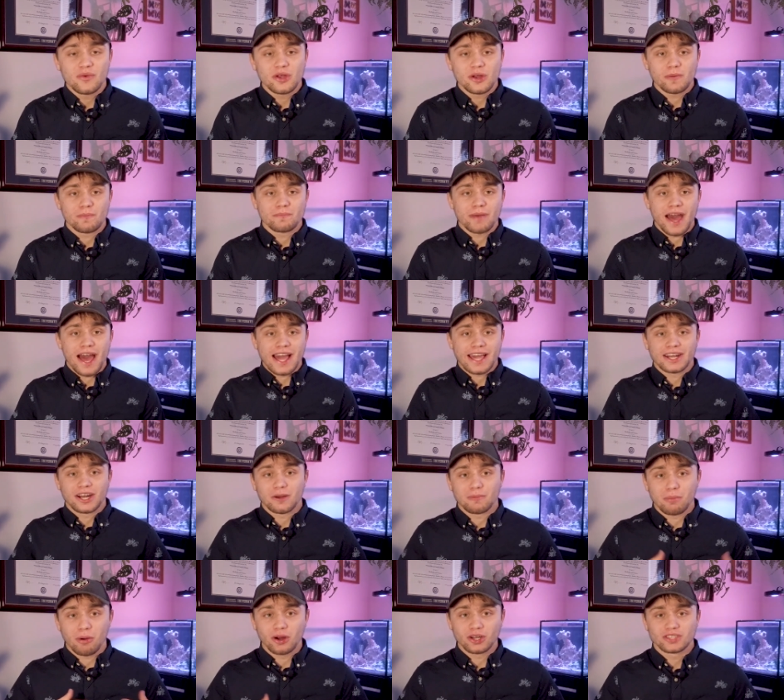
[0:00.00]
we are back in
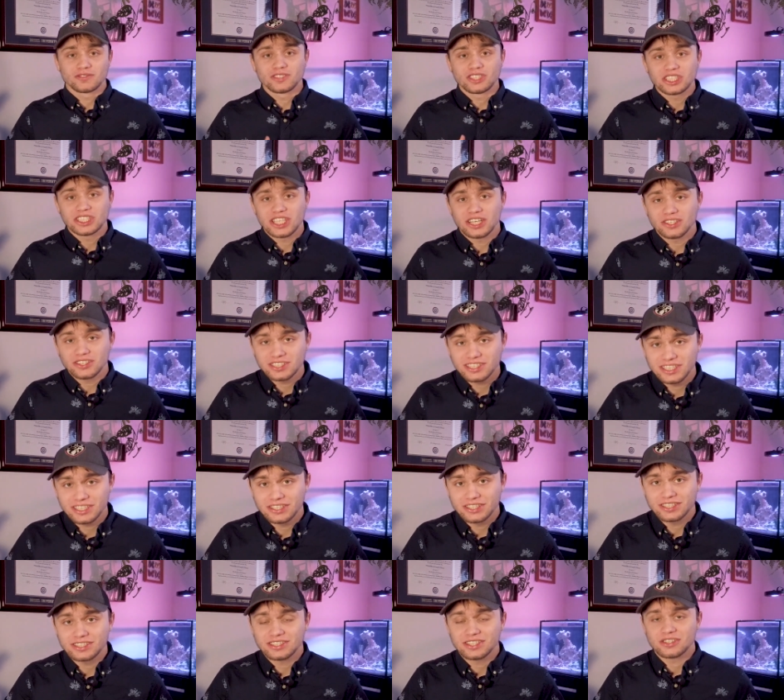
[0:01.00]
our Parts of a Shell
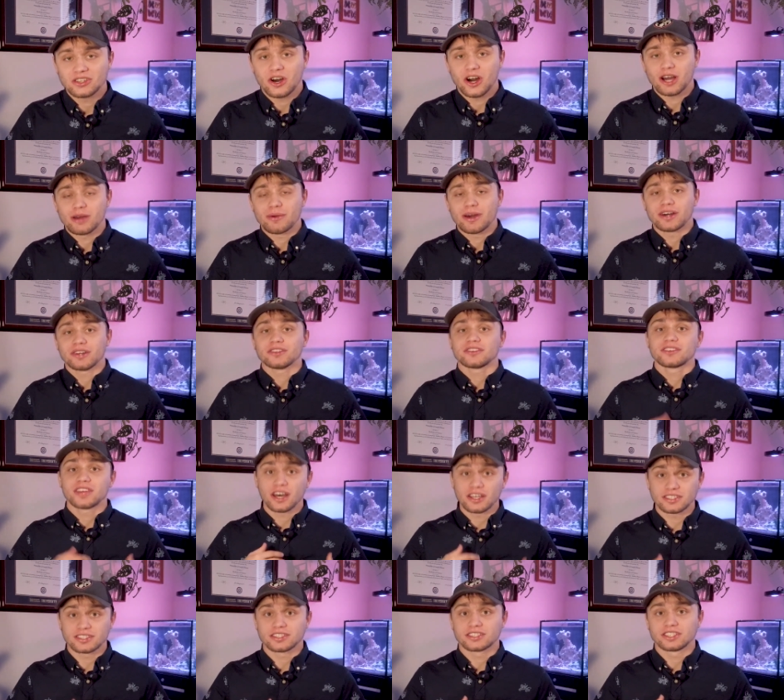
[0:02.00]
series to talk about
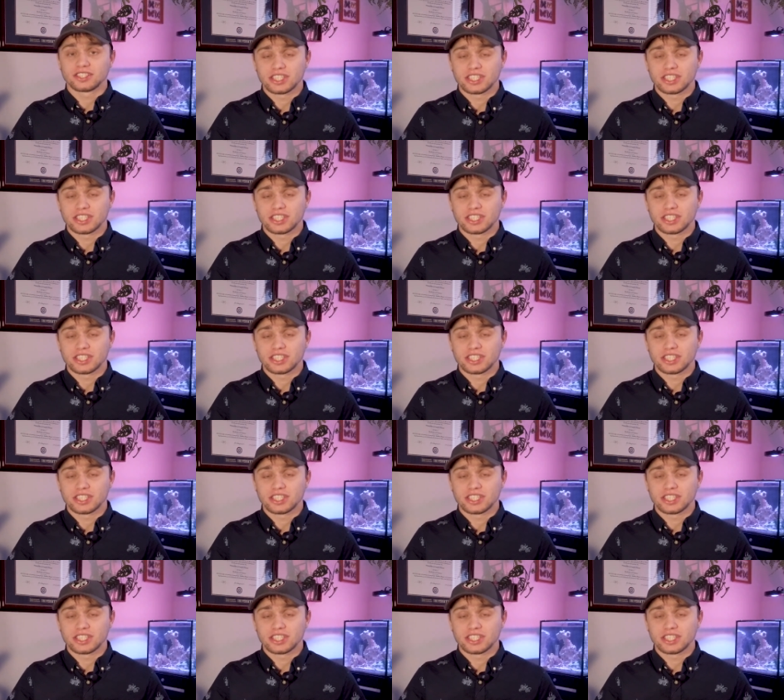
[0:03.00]
tusk